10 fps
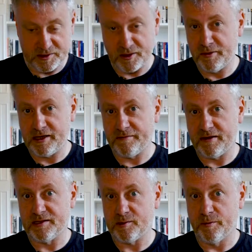so many of
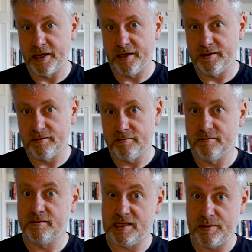these were made,
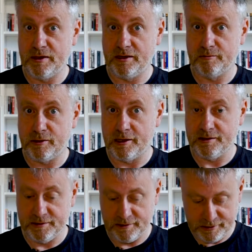10 million
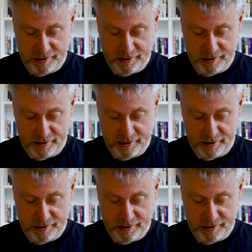plus.